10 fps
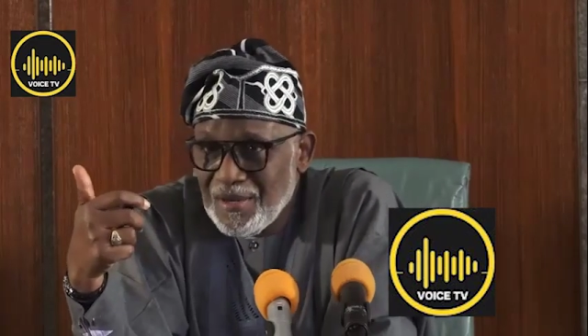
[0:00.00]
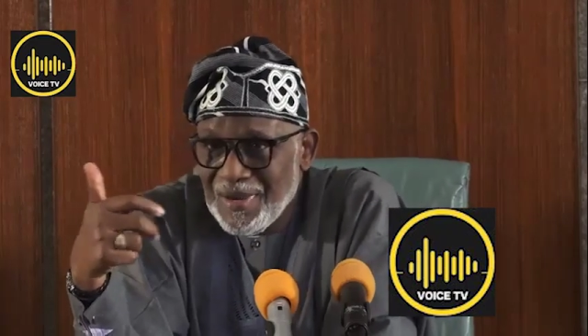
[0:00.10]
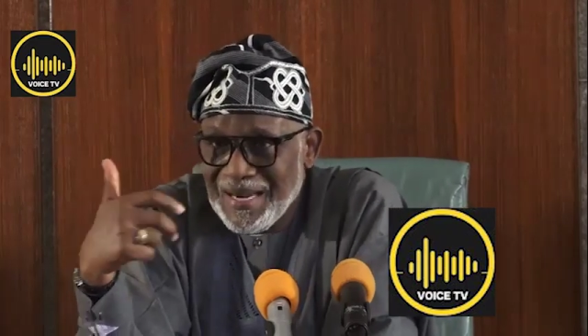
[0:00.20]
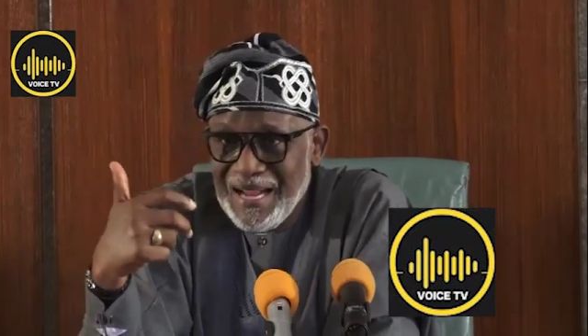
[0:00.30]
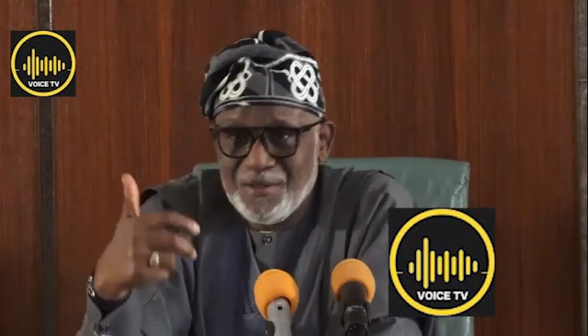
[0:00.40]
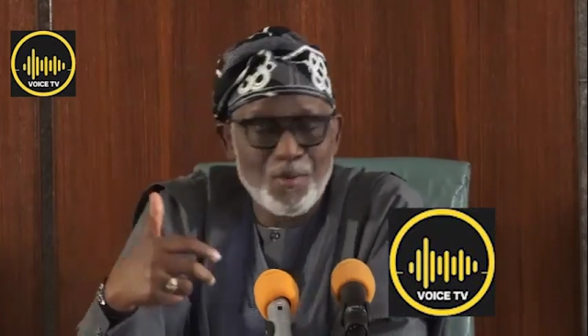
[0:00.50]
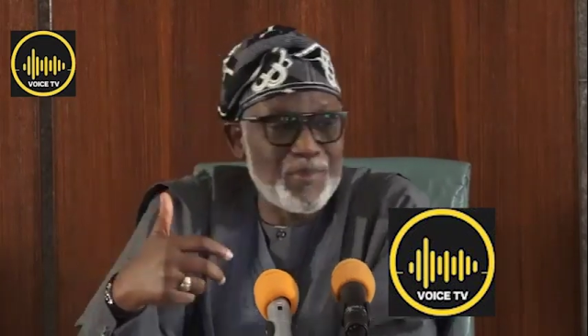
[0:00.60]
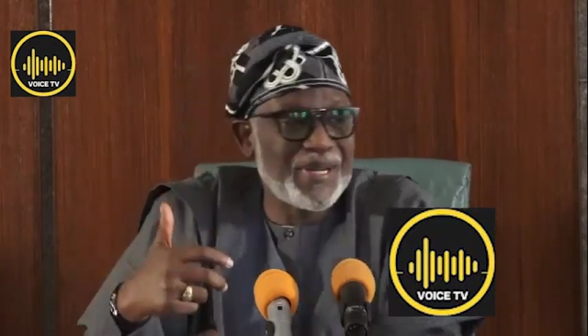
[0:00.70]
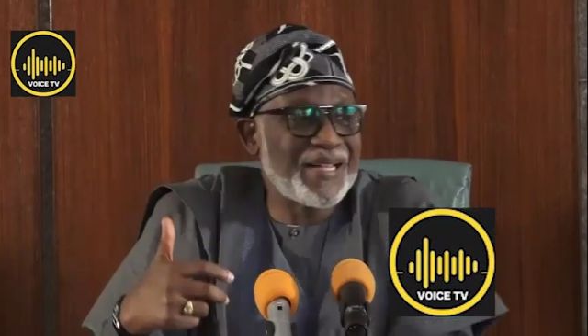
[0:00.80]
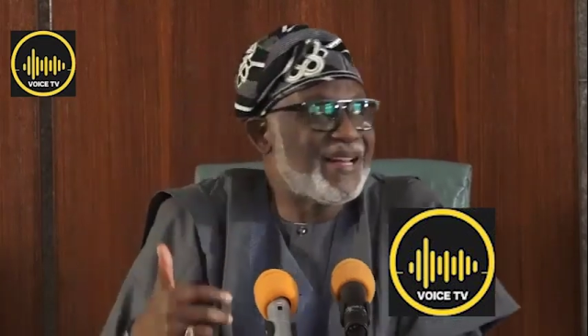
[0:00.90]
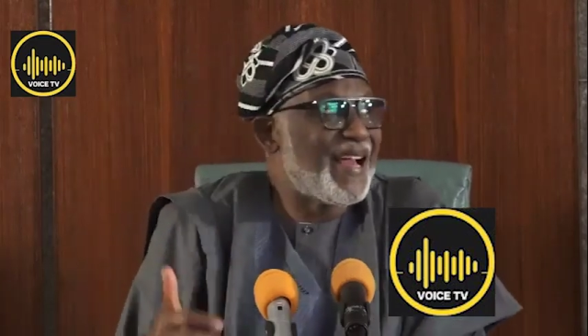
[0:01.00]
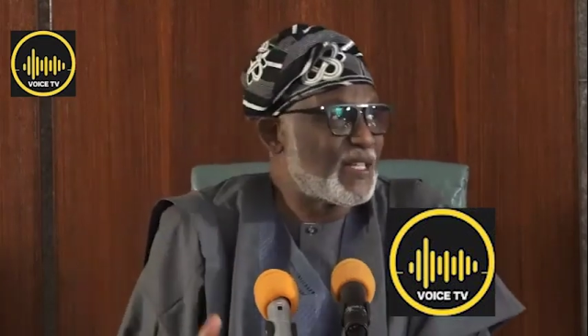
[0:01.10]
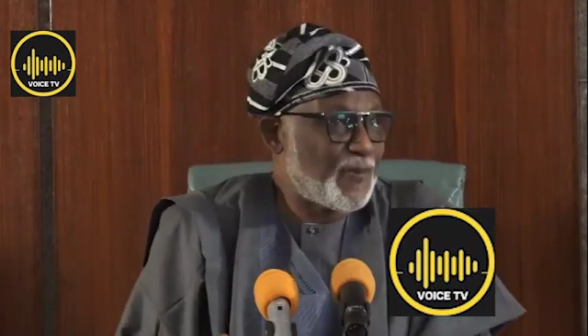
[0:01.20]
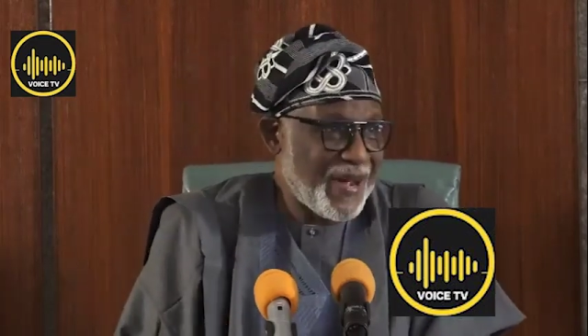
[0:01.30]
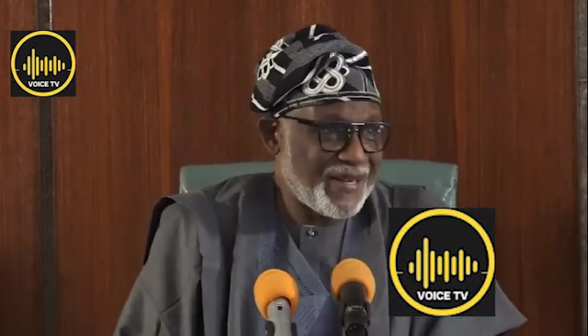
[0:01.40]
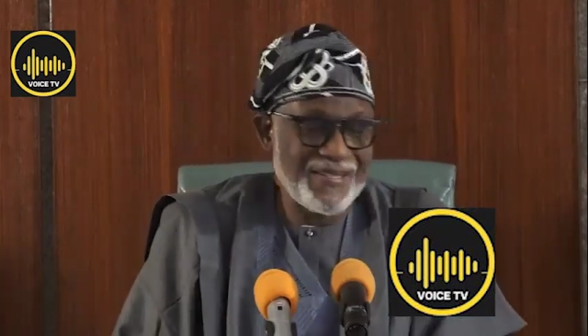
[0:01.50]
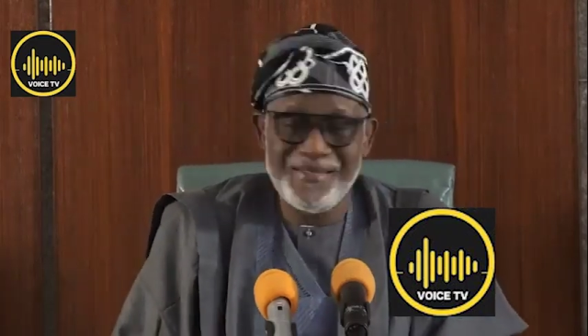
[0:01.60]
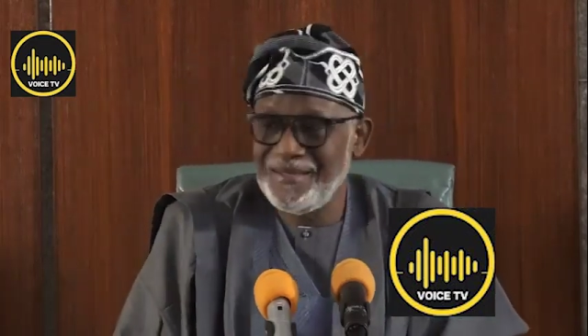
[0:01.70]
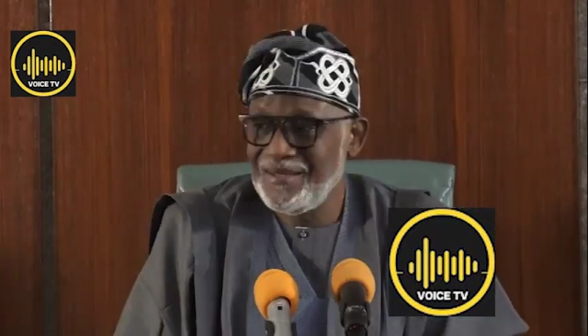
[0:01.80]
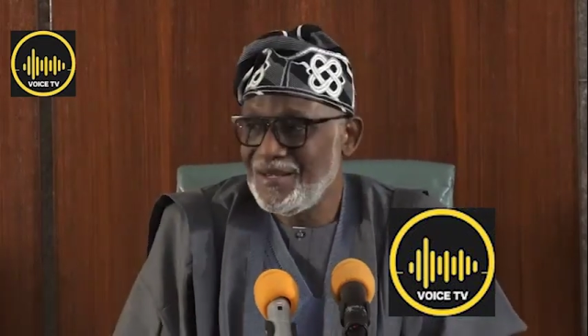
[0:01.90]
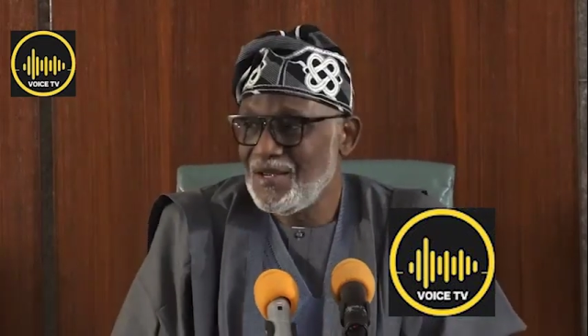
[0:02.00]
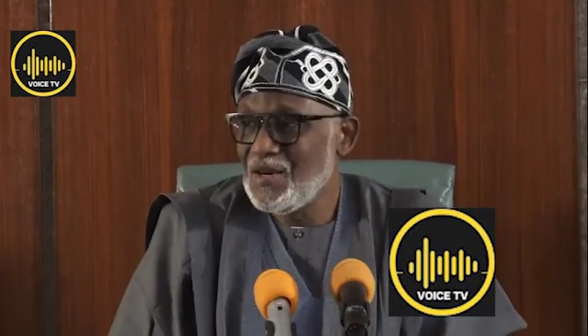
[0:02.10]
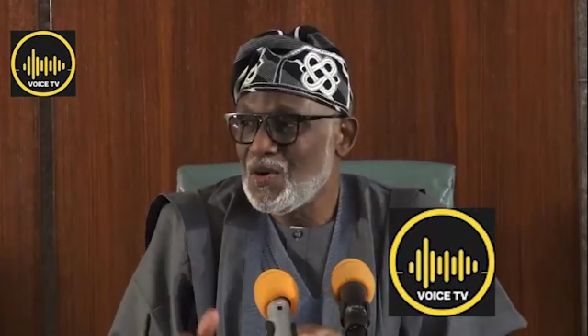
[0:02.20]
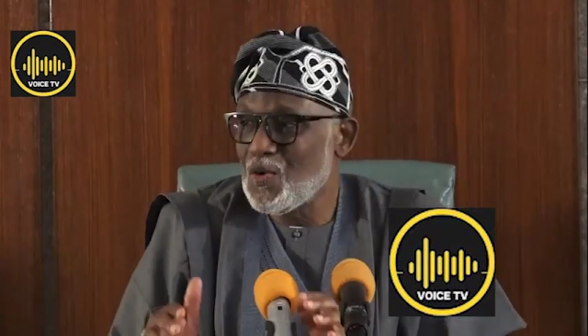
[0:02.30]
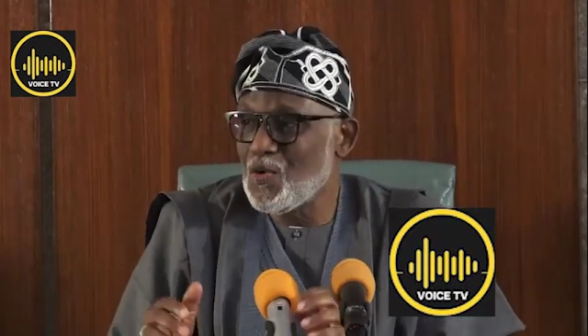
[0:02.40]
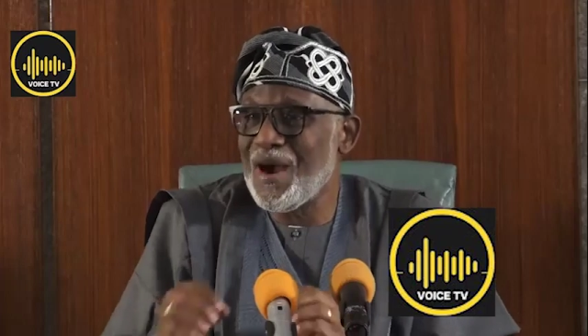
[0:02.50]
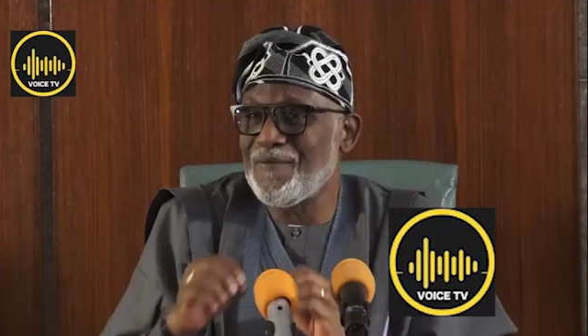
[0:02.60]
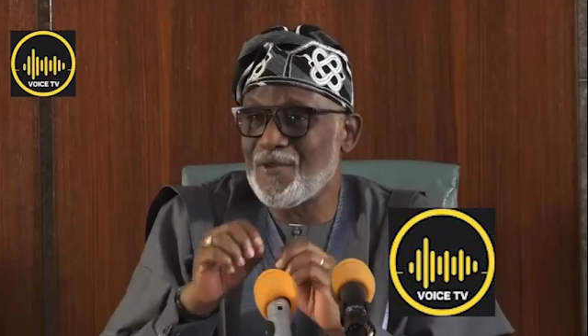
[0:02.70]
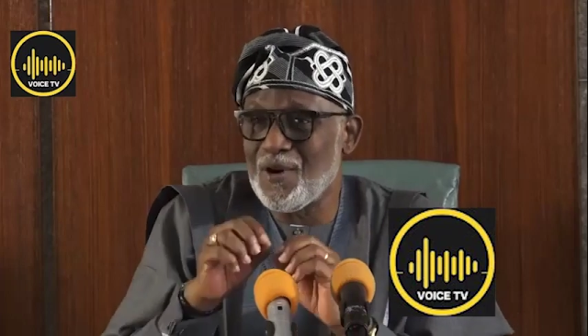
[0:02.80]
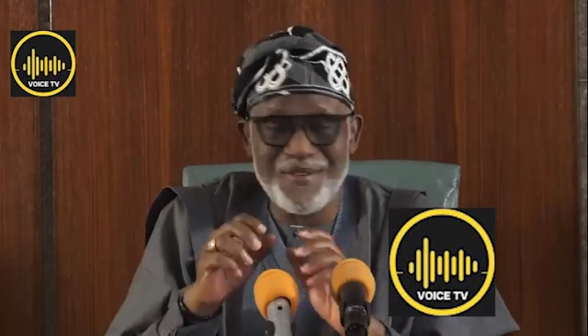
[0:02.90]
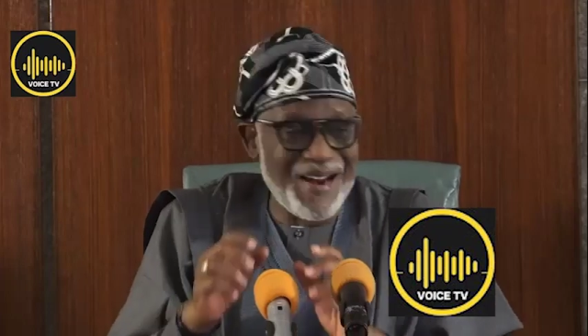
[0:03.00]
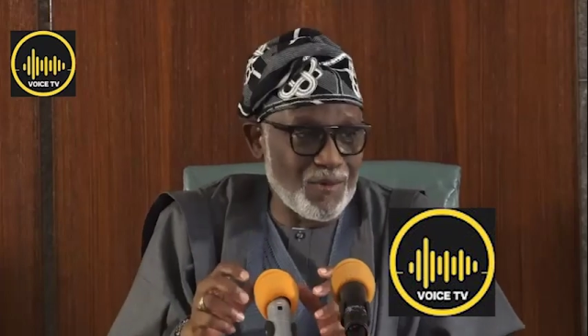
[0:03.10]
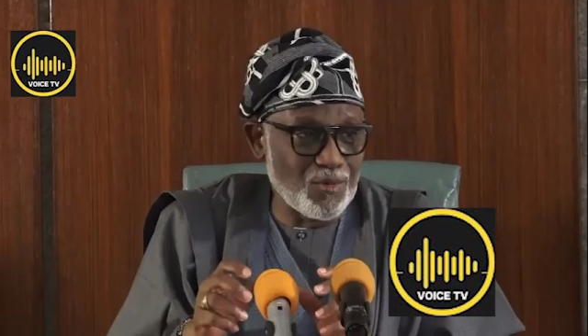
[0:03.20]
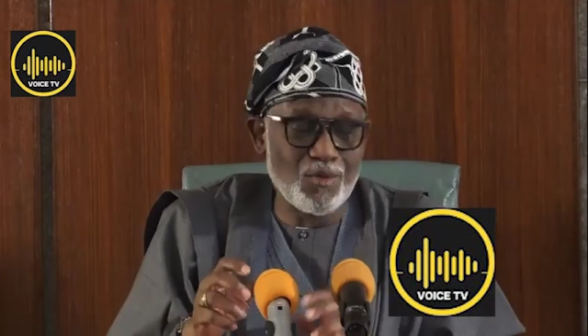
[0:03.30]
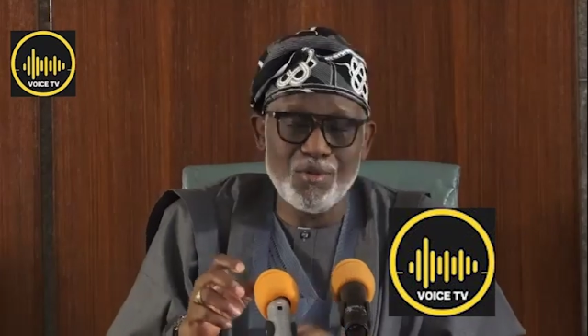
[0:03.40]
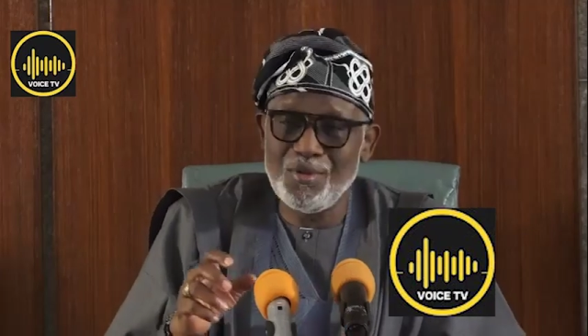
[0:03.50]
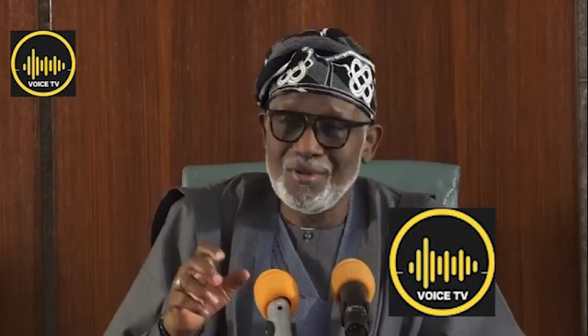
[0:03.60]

we are had to bring in experts who have gone round